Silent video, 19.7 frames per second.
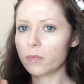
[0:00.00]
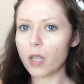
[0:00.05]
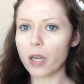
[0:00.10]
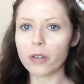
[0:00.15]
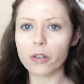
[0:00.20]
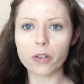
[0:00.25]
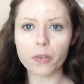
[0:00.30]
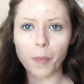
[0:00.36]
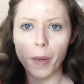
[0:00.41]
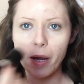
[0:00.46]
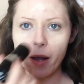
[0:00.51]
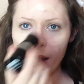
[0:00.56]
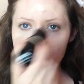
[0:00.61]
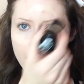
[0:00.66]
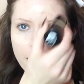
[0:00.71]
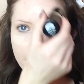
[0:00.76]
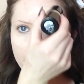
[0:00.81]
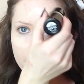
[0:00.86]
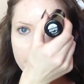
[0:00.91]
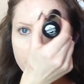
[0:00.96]
under my
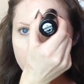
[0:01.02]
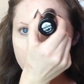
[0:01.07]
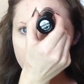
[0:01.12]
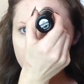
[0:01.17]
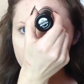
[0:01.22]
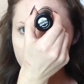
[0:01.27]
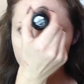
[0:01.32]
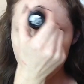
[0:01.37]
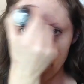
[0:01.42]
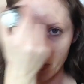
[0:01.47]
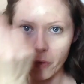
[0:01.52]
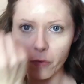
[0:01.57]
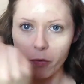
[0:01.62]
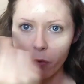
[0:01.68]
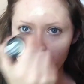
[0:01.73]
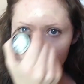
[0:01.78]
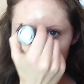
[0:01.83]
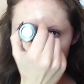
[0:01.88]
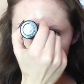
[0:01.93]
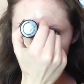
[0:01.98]
eyes, my
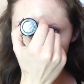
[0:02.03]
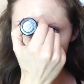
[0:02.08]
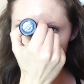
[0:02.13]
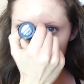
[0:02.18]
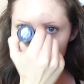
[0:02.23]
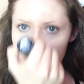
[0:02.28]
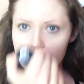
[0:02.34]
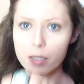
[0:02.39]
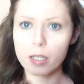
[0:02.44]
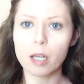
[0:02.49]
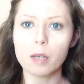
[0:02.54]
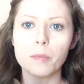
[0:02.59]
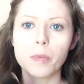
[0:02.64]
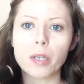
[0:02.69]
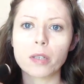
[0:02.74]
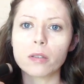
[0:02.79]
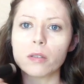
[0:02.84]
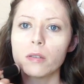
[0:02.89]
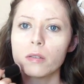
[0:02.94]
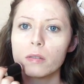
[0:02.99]
forehead, down
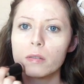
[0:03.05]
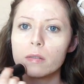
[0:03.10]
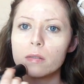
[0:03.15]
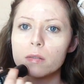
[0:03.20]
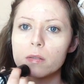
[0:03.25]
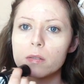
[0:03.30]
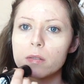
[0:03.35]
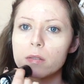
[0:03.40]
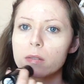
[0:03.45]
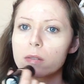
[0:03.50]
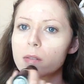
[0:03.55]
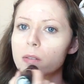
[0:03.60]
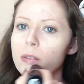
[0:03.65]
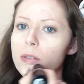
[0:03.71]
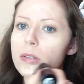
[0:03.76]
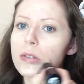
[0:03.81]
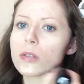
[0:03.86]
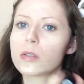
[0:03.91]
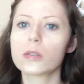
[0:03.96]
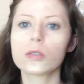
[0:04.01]
my nose,
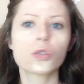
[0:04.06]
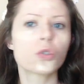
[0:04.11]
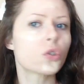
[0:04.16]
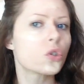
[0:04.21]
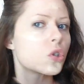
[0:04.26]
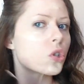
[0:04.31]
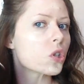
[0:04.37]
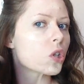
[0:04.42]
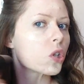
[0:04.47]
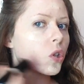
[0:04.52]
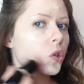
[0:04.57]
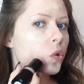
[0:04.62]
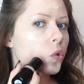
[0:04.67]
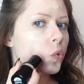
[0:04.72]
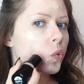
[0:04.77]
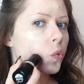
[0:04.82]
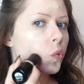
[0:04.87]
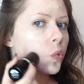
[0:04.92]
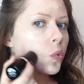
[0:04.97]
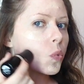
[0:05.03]

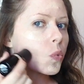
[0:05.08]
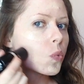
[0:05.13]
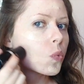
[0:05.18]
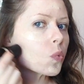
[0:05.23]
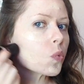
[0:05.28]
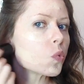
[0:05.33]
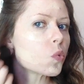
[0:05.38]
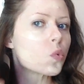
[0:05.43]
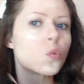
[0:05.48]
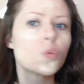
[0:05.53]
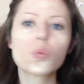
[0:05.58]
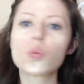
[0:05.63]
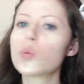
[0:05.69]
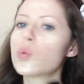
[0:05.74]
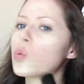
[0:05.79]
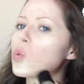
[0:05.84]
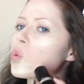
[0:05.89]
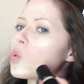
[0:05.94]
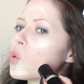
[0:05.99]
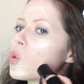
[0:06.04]
chin,
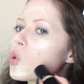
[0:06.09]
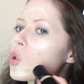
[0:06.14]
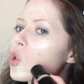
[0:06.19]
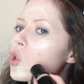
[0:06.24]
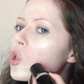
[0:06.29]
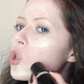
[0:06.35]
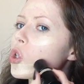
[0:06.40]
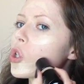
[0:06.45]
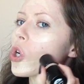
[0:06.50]
and